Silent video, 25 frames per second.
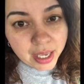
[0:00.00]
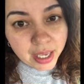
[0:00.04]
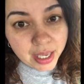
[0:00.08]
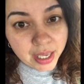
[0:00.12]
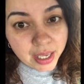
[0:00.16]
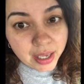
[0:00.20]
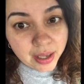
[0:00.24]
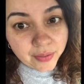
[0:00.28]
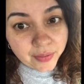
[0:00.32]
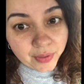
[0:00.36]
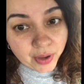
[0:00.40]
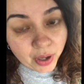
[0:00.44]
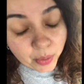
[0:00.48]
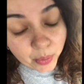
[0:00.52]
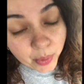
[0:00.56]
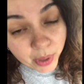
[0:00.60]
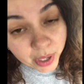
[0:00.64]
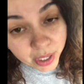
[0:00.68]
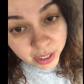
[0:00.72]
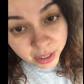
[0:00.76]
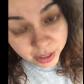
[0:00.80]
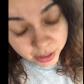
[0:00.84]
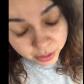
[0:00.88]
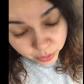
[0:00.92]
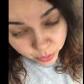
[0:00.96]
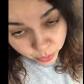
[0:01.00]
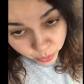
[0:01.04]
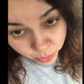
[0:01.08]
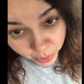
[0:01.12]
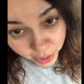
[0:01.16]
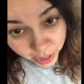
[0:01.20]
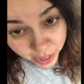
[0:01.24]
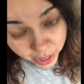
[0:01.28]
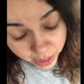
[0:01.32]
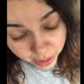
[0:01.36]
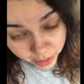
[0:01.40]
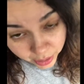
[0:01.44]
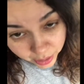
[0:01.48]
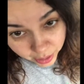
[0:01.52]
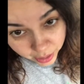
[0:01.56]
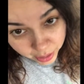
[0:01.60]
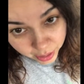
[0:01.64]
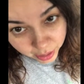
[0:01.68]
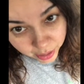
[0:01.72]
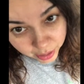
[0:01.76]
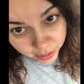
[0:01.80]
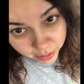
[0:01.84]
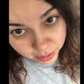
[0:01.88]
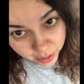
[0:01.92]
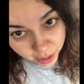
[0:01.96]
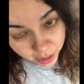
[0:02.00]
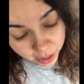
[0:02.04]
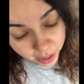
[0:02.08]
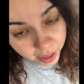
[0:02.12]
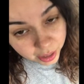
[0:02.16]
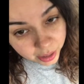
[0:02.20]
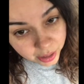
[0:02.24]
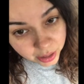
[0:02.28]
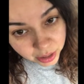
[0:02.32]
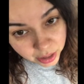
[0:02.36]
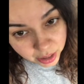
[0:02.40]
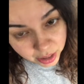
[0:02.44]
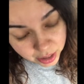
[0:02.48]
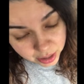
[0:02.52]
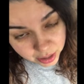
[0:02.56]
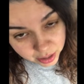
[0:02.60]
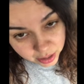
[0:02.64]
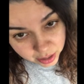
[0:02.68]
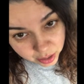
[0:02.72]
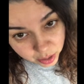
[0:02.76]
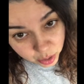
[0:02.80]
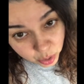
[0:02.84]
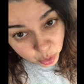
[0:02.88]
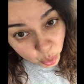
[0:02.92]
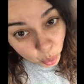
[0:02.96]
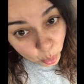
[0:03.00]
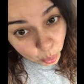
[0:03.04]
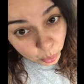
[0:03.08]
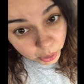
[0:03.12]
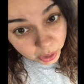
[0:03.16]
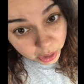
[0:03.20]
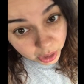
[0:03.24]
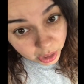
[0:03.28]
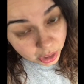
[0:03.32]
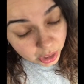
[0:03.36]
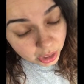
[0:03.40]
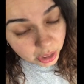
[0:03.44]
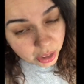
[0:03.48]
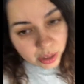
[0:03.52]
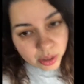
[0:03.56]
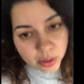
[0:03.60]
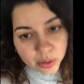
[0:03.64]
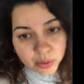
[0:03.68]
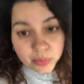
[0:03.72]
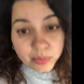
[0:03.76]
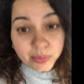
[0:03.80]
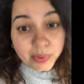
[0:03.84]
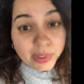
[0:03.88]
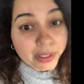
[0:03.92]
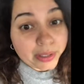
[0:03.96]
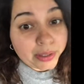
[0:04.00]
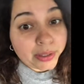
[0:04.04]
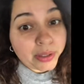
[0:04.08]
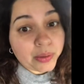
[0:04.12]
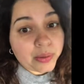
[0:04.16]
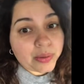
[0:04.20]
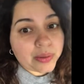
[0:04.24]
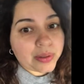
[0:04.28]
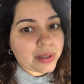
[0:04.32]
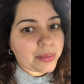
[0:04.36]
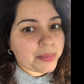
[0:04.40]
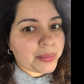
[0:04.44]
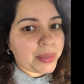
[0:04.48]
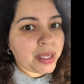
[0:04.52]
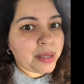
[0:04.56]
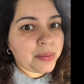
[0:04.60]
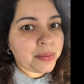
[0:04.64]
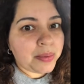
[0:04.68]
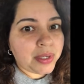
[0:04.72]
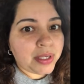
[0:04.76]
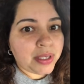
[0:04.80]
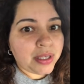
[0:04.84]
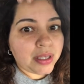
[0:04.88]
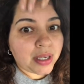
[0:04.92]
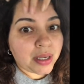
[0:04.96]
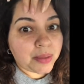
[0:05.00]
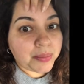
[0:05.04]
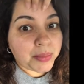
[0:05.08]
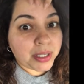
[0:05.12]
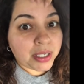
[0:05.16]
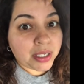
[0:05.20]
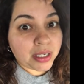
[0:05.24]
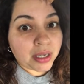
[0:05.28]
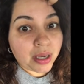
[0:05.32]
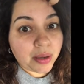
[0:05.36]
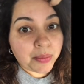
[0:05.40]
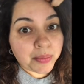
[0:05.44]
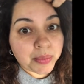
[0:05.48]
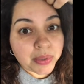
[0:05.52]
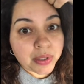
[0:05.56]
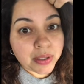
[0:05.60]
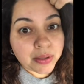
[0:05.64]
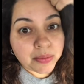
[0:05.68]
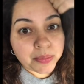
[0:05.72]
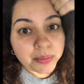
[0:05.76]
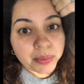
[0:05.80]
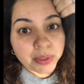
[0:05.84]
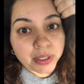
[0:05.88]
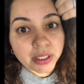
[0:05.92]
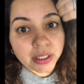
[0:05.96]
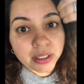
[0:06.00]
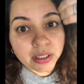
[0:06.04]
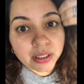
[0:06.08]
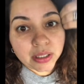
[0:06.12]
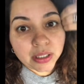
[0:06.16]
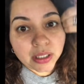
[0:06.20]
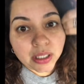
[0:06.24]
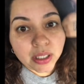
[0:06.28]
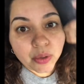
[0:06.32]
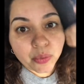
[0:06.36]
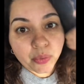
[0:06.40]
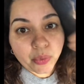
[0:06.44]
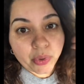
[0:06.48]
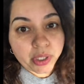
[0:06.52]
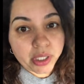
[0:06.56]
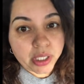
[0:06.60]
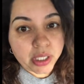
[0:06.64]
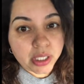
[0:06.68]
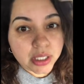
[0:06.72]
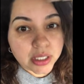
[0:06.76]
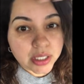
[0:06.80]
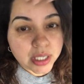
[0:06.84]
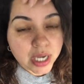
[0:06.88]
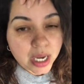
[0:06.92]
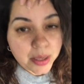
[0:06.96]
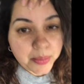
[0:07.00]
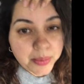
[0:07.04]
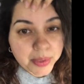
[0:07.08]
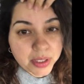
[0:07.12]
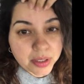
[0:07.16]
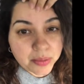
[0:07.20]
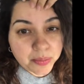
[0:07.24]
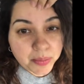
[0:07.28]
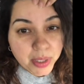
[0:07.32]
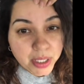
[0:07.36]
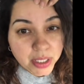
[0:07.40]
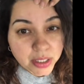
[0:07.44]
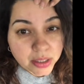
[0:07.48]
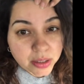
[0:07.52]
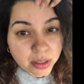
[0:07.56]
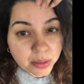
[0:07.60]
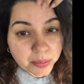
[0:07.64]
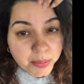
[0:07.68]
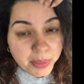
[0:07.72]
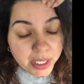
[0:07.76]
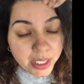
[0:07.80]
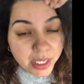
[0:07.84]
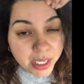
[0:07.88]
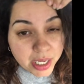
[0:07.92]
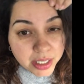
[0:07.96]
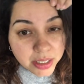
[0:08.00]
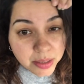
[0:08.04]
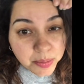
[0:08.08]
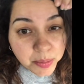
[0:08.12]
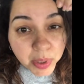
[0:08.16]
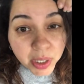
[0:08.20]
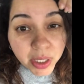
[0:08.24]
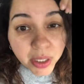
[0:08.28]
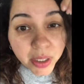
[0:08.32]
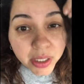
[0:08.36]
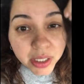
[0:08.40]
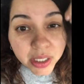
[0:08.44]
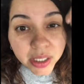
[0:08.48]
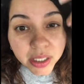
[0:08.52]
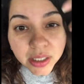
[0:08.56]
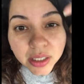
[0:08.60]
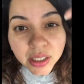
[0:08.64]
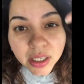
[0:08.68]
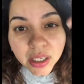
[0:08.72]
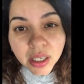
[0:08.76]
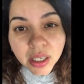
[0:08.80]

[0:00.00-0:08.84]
If I wait another week, then that kind of changes the story. You know, I don't know. I may be, I may not be. But he wanted to time it based on my last period.